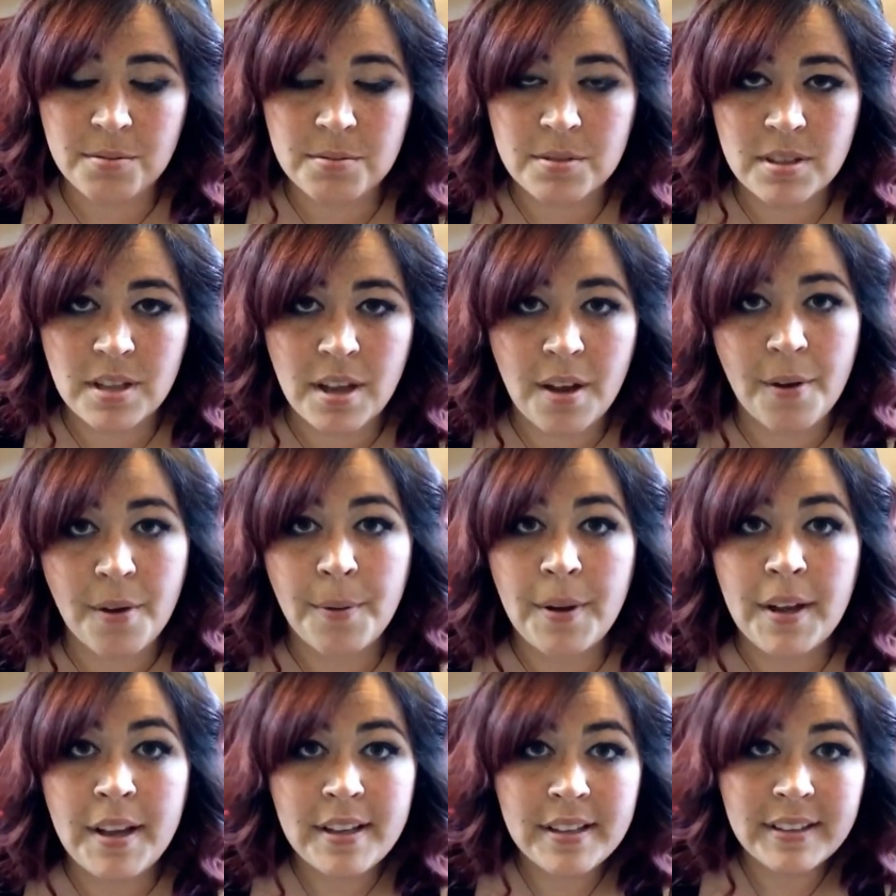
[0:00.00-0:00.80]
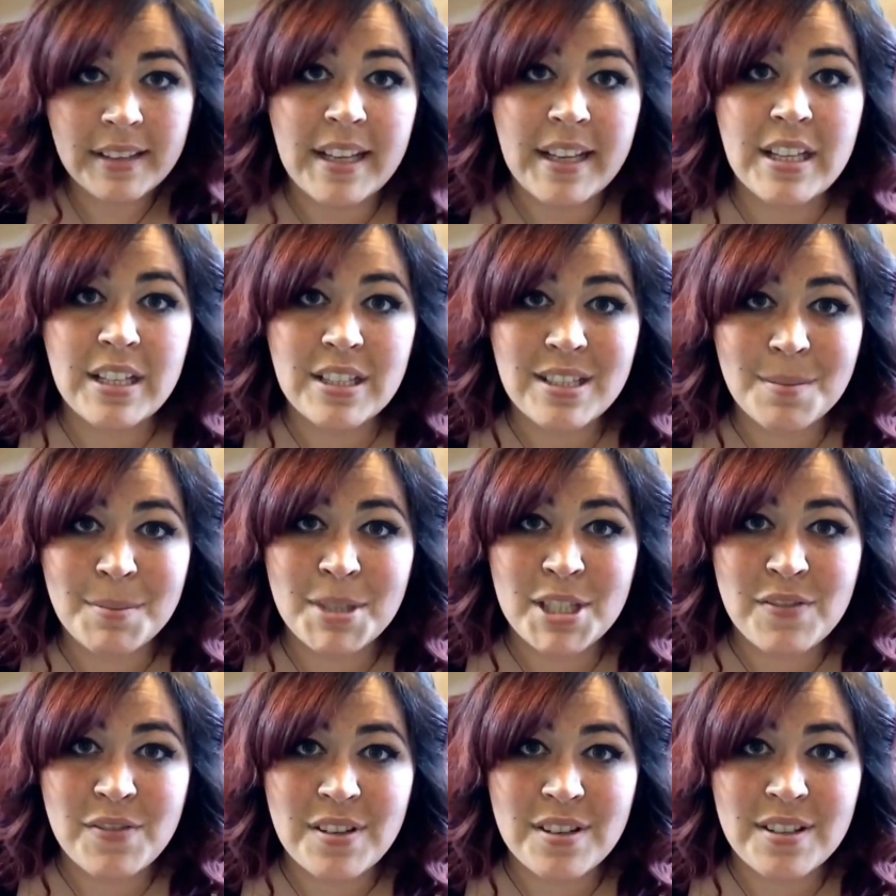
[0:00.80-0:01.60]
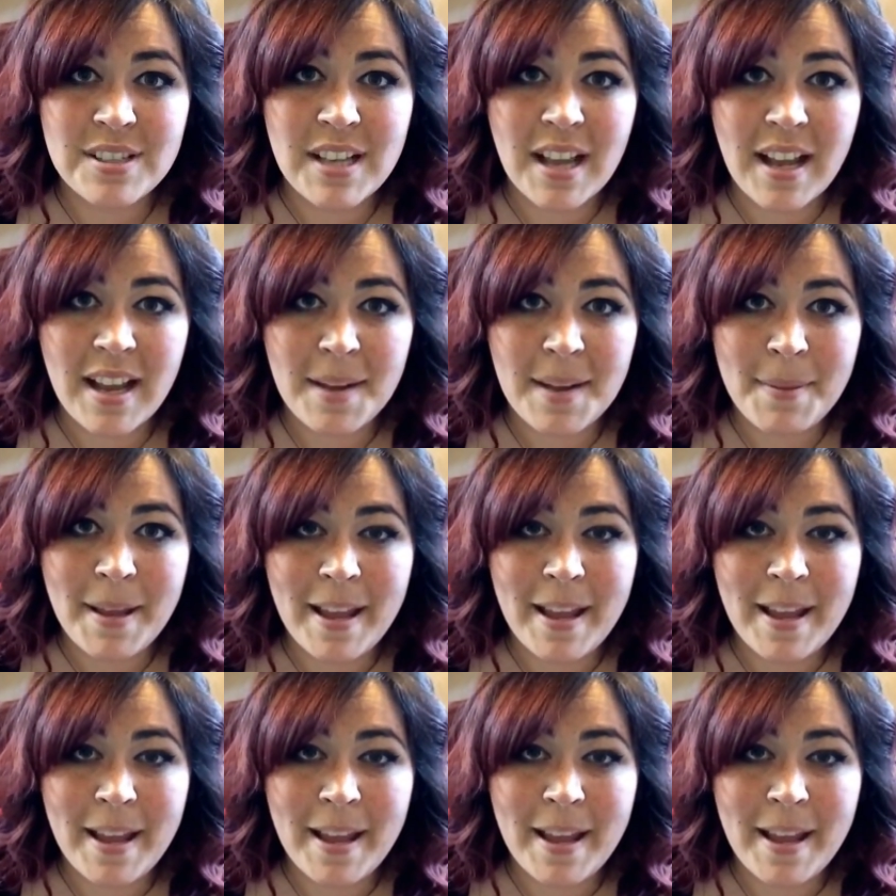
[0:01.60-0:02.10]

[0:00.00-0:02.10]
So, thank you so much for your time,